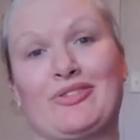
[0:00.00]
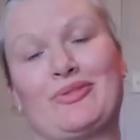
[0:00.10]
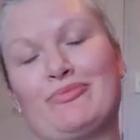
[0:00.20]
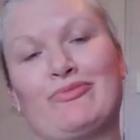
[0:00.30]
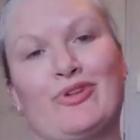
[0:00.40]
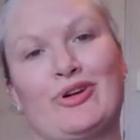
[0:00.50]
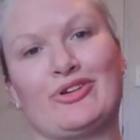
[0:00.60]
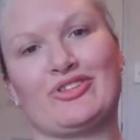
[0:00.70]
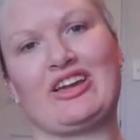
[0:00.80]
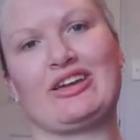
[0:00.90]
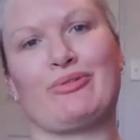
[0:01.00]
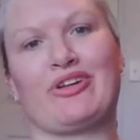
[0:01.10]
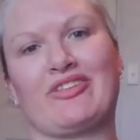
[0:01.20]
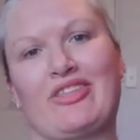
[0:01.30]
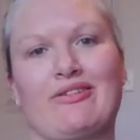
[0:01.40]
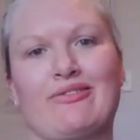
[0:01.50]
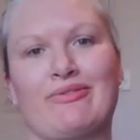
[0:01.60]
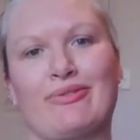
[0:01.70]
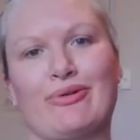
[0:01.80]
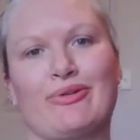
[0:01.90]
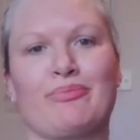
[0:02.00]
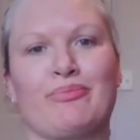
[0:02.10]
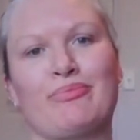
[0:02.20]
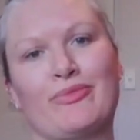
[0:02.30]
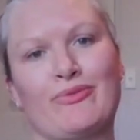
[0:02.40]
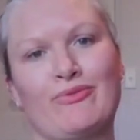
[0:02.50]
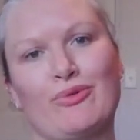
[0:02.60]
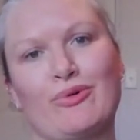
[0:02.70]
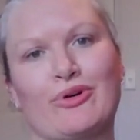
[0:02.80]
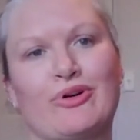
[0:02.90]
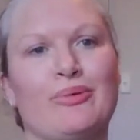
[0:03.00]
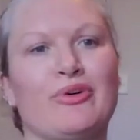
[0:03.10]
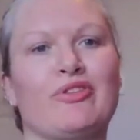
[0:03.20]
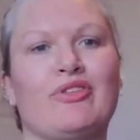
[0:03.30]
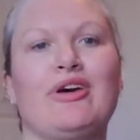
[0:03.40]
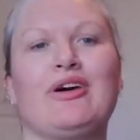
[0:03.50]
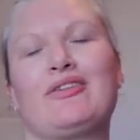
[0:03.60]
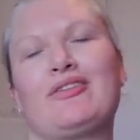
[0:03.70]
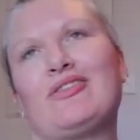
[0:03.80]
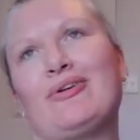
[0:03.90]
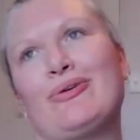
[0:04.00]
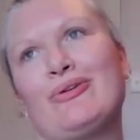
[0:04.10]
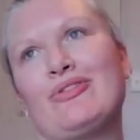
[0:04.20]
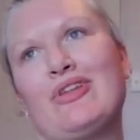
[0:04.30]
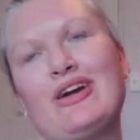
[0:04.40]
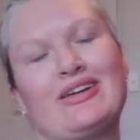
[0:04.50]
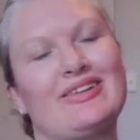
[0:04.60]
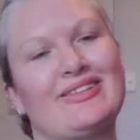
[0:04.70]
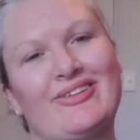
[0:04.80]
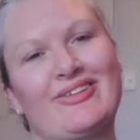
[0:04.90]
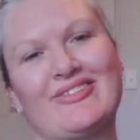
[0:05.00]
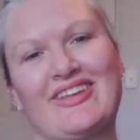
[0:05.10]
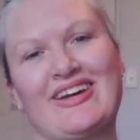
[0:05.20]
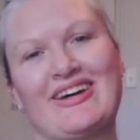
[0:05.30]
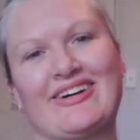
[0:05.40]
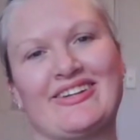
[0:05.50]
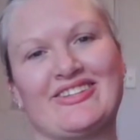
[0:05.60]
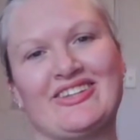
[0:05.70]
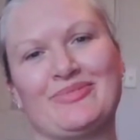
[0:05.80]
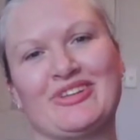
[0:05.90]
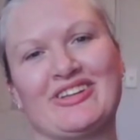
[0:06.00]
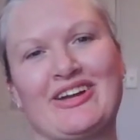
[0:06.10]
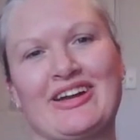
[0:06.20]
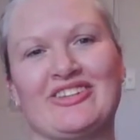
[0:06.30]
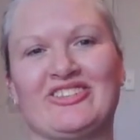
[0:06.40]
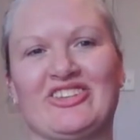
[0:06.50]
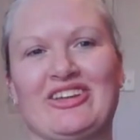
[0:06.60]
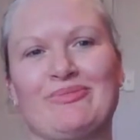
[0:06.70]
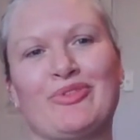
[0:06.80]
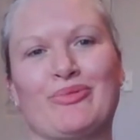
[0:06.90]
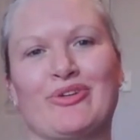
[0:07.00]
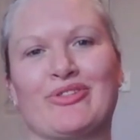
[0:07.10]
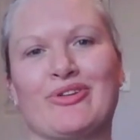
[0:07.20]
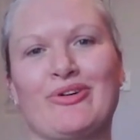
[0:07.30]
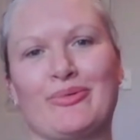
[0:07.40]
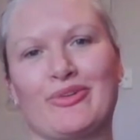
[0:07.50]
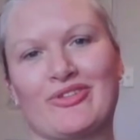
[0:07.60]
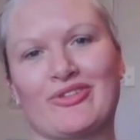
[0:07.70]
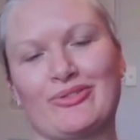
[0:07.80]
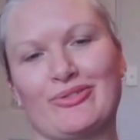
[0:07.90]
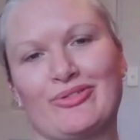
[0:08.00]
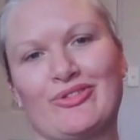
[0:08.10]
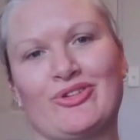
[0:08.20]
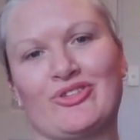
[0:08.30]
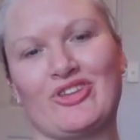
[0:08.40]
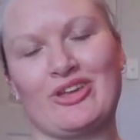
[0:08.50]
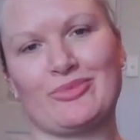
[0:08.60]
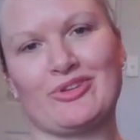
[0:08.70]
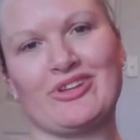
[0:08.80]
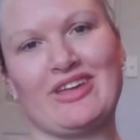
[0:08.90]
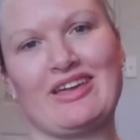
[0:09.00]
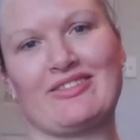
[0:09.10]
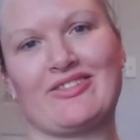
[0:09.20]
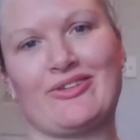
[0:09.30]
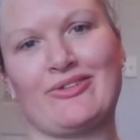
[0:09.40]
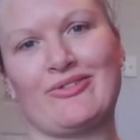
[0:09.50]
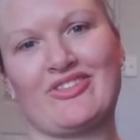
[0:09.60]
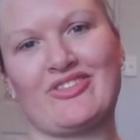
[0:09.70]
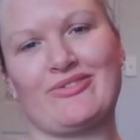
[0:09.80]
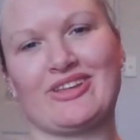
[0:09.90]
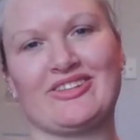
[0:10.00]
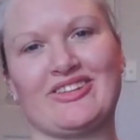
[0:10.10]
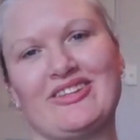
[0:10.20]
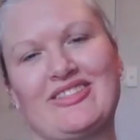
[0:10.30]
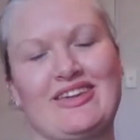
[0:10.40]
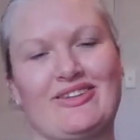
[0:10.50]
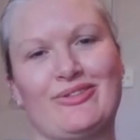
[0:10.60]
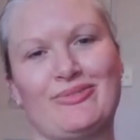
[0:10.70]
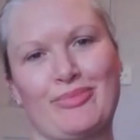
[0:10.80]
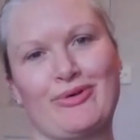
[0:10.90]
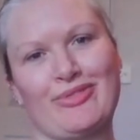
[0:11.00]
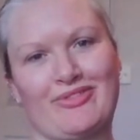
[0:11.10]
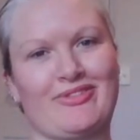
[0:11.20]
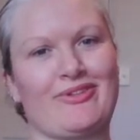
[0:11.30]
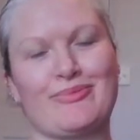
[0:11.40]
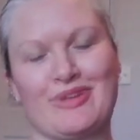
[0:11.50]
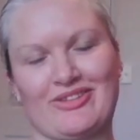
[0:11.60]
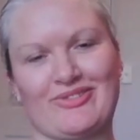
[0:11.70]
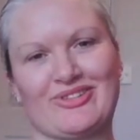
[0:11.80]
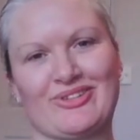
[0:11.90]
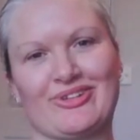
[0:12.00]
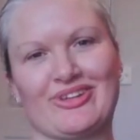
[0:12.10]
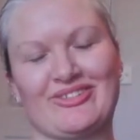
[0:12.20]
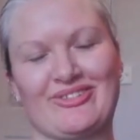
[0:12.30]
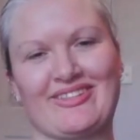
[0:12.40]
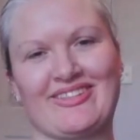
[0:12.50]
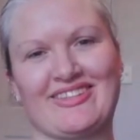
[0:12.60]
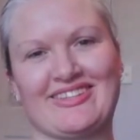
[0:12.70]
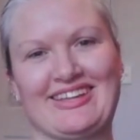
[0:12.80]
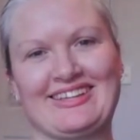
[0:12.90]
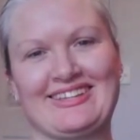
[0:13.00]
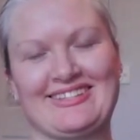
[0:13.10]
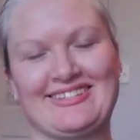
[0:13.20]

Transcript: Some very good takeaways there for commerce. So that concludes our 10-minute IT Jams with Commerce Tools' Josh Emblin and Sophie Stephanetti. Thank you both so much for talking to us today.